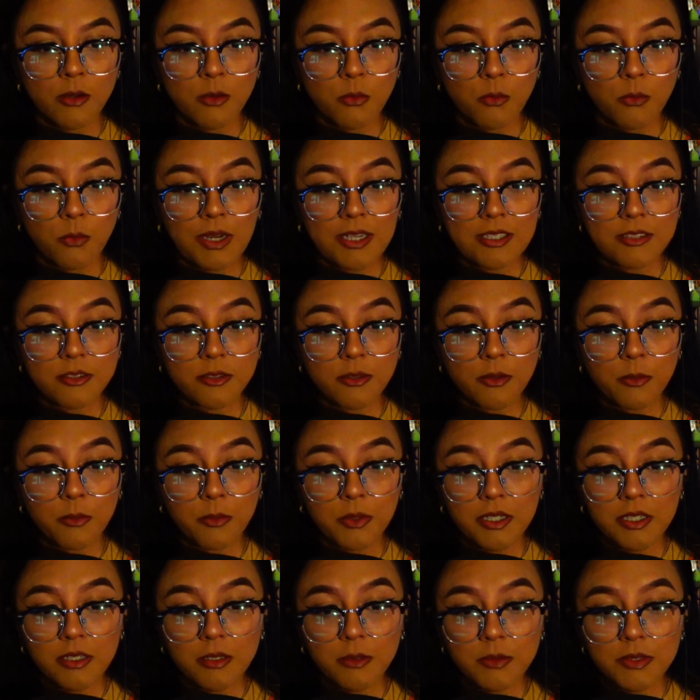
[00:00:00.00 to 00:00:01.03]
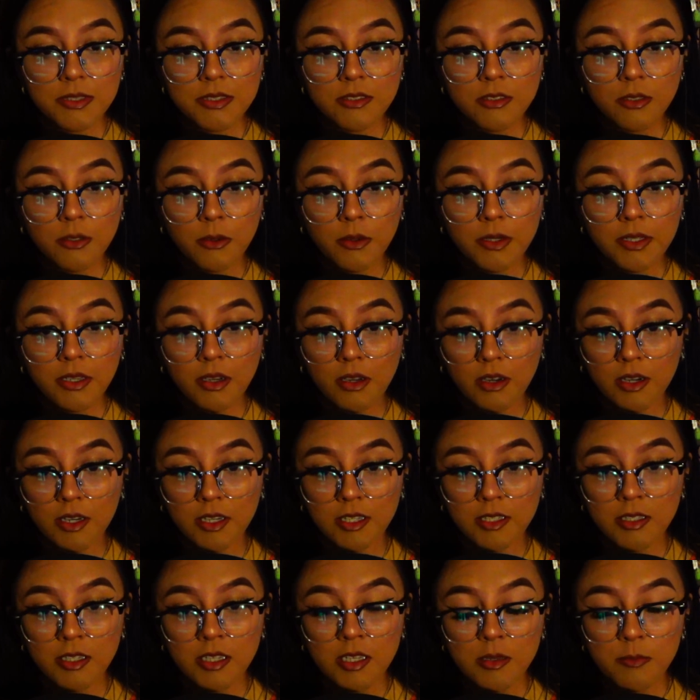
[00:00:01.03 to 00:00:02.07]
Whilst the work was going
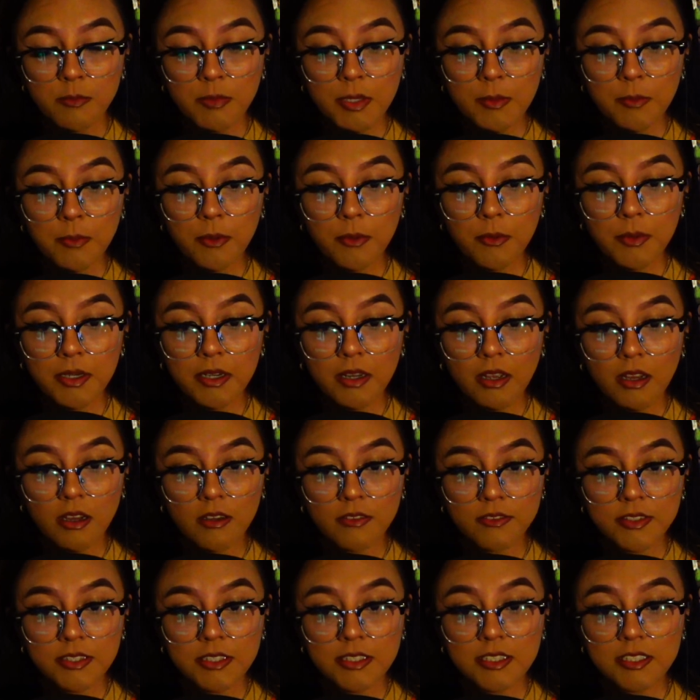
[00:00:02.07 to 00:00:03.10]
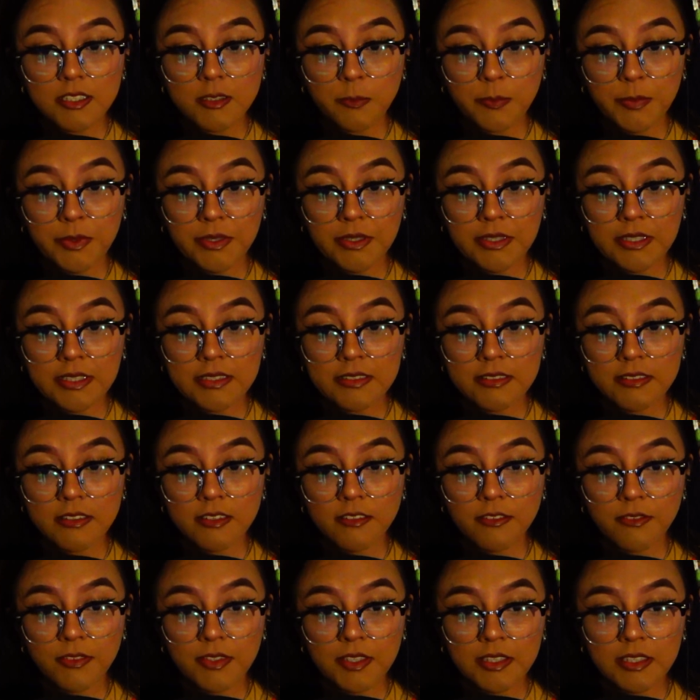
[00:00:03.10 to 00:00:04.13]
on, people would often experience the
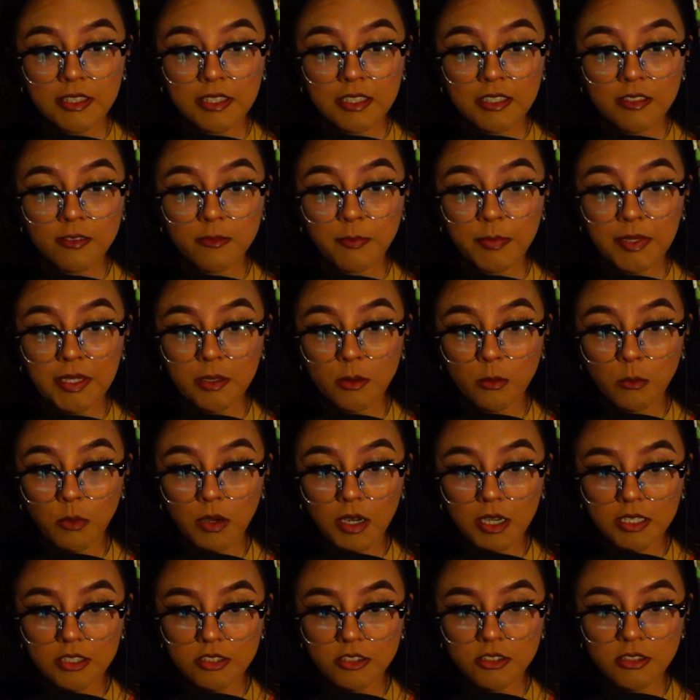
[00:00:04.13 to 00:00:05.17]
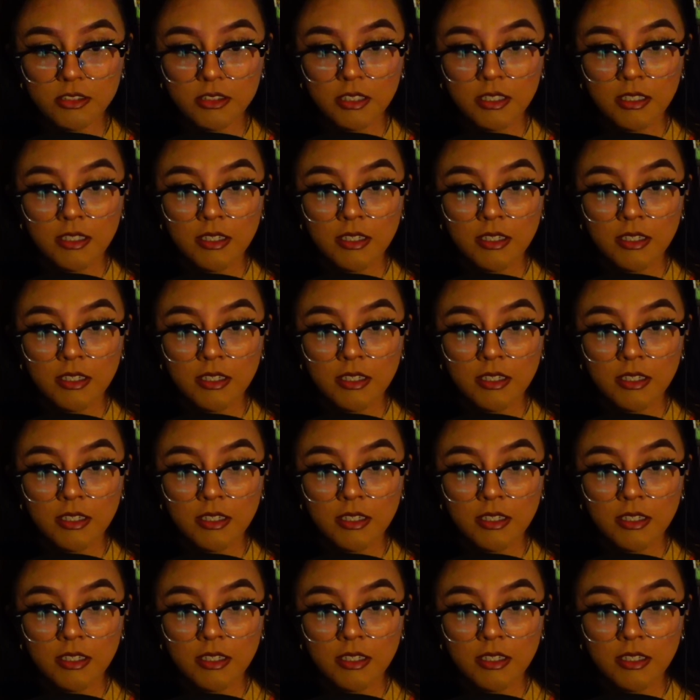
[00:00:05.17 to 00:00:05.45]
feeling of being watched,